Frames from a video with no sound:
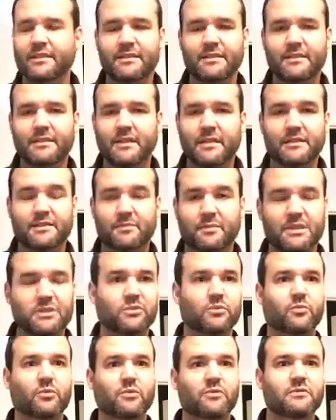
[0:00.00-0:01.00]
it's
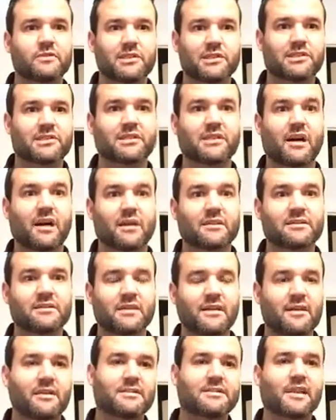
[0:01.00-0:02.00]
miserable. It sucks.
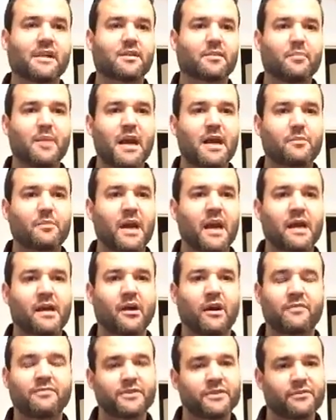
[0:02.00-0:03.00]
Take the backpack
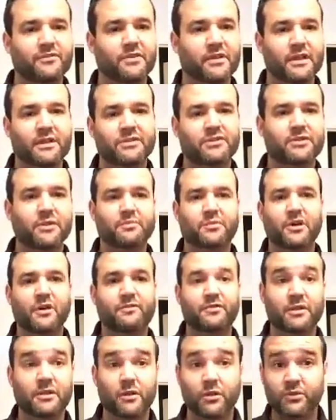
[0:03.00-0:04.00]
off and you feel like you stripped off
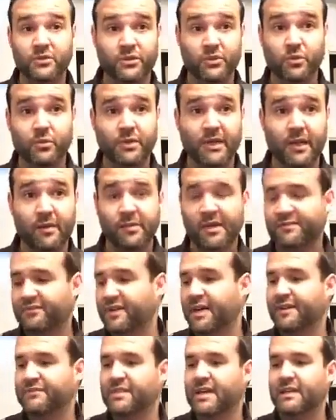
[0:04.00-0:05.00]
your clothes. You cool down about
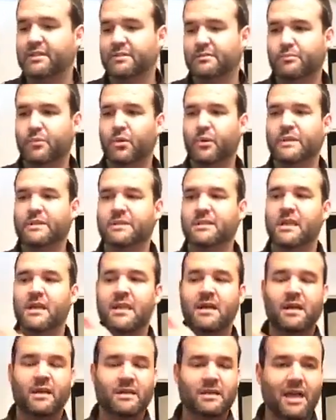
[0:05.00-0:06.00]
5,000 points.
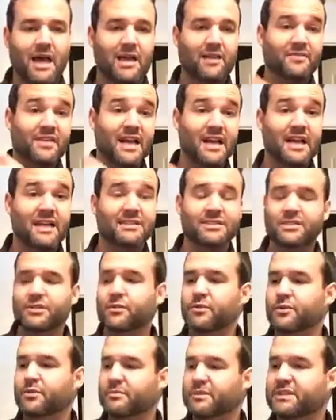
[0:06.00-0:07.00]
A lot of that has to do
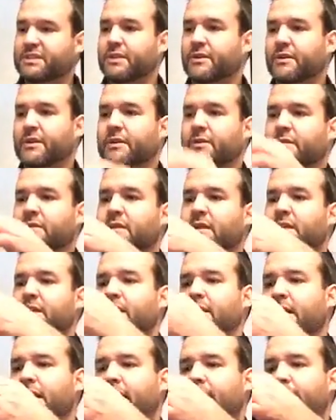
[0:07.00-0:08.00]
with the material,
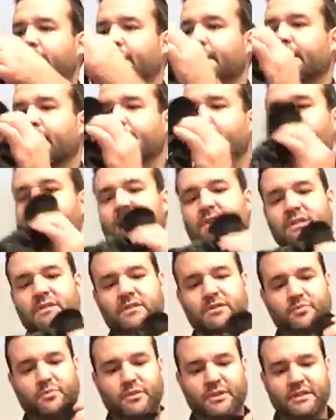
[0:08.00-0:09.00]
and this
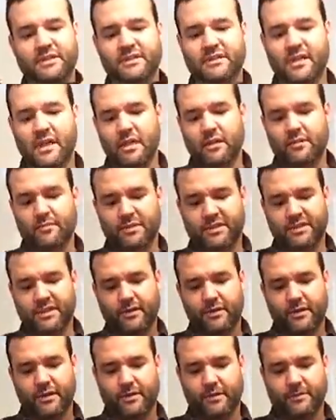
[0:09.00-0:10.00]
is pretty solid
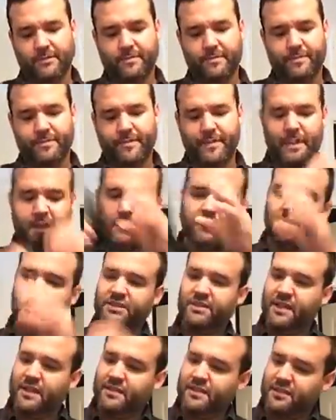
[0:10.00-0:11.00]
material. Looks
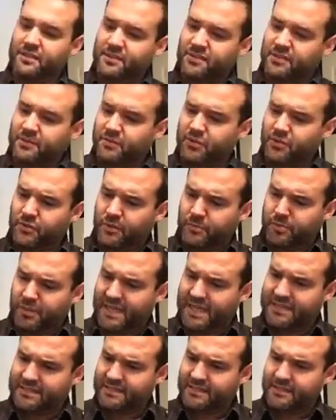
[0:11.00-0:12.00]
like this is some sort of
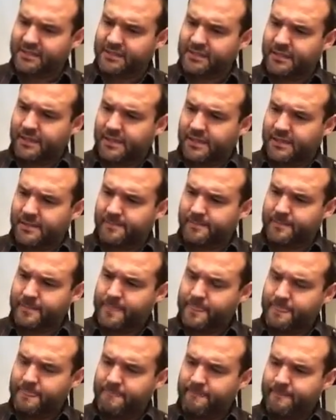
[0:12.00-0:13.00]
plastic. I
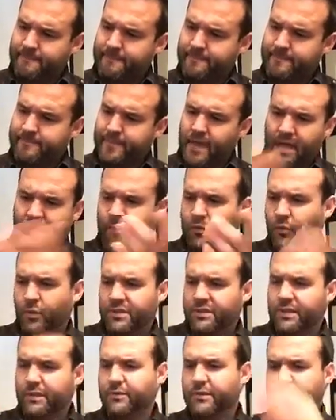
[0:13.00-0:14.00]
don't know what they would